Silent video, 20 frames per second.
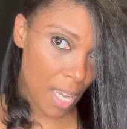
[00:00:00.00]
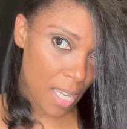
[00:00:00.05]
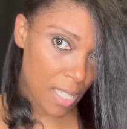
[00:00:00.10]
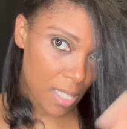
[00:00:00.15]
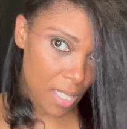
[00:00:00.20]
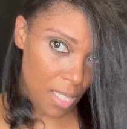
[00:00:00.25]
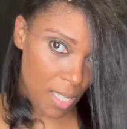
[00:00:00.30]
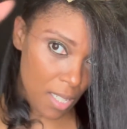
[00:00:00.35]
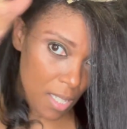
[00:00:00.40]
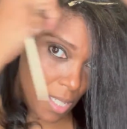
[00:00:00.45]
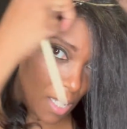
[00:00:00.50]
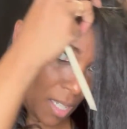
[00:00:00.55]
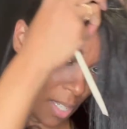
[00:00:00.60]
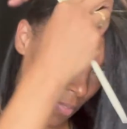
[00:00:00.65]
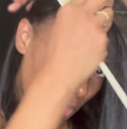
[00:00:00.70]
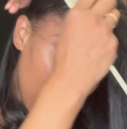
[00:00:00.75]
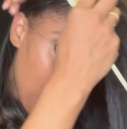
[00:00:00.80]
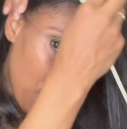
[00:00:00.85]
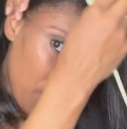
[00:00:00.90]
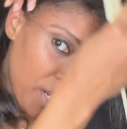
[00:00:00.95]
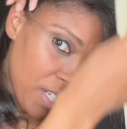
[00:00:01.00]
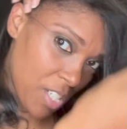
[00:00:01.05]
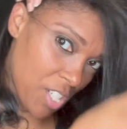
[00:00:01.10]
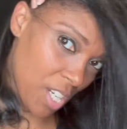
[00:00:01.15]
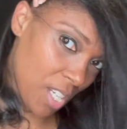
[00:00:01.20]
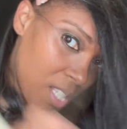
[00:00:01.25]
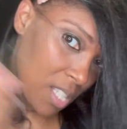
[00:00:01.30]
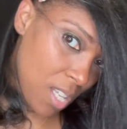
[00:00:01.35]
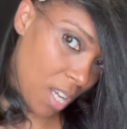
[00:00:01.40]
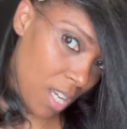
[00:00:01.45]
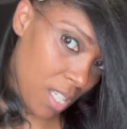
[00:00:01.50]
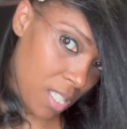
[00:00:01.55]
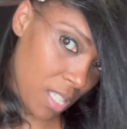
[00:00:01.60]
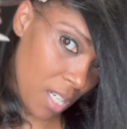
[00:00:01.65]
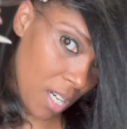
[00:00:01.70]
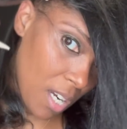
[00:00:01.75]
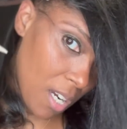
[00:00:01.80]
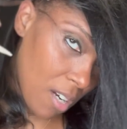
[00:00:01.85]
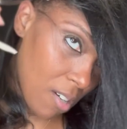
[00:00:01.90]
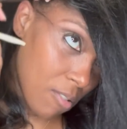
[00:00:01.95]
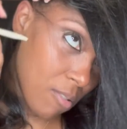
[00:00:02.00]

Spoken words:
But I went ahead and